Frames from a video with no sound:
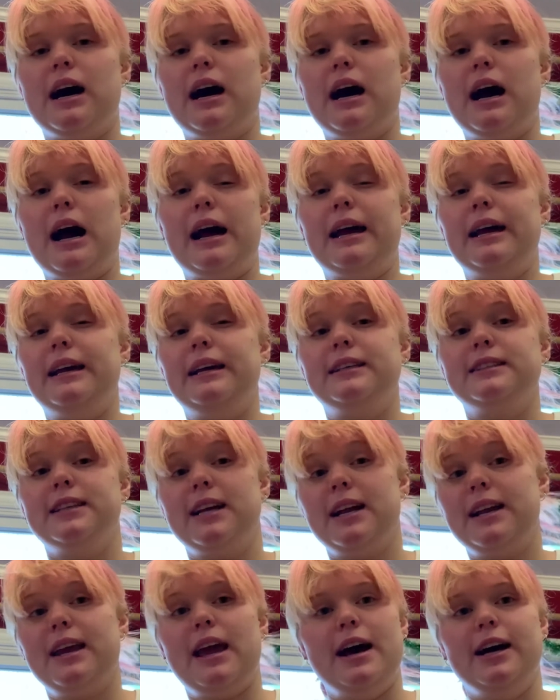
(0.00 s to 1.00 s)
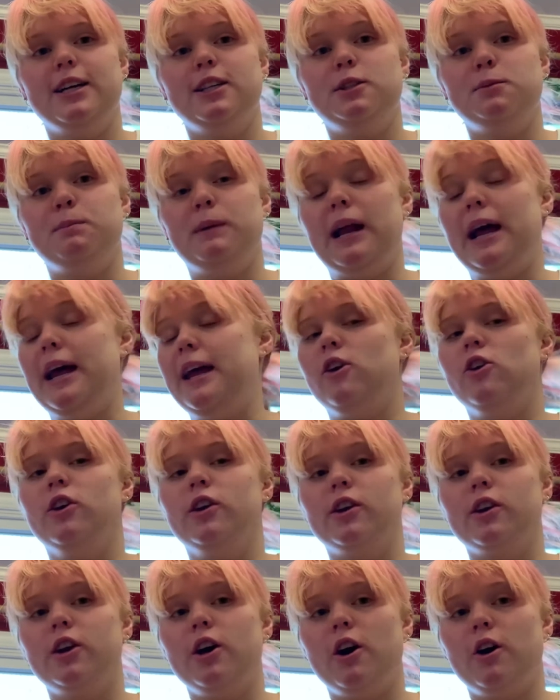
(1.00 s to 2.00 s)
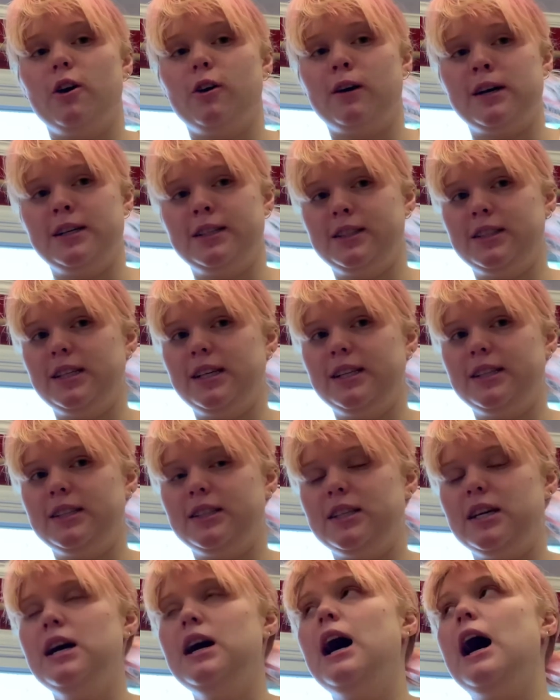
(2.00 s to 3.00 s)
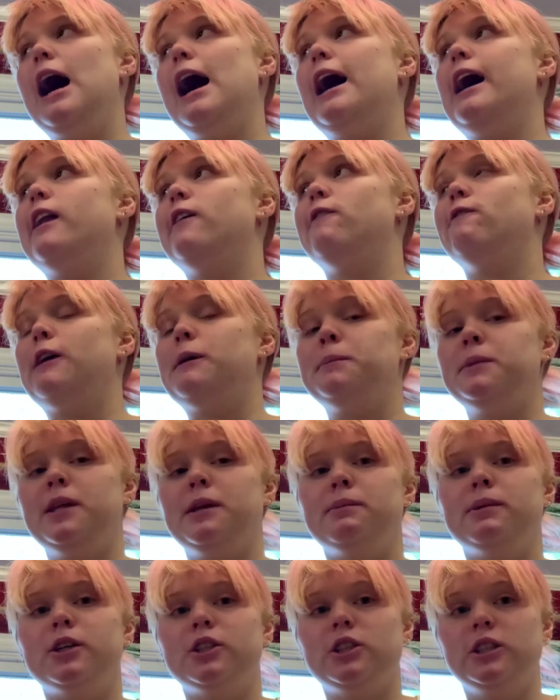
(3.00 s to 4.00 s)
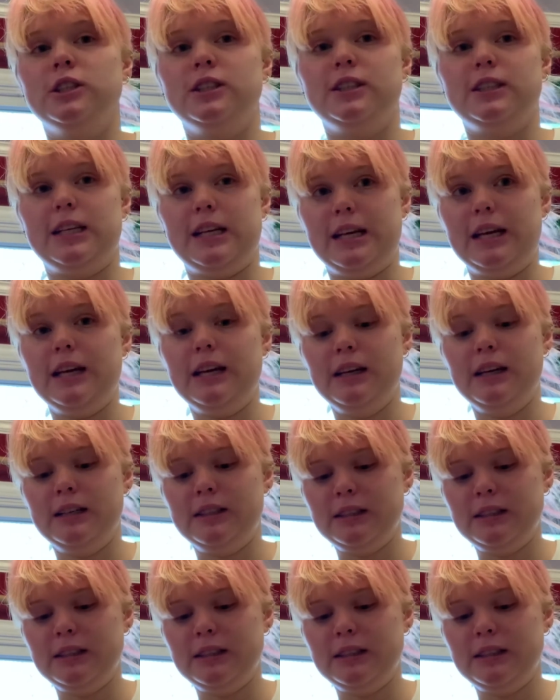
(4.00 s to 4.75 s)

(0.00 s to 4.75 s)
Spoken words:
I said yes, but I couldn't go because since I had a family emergency,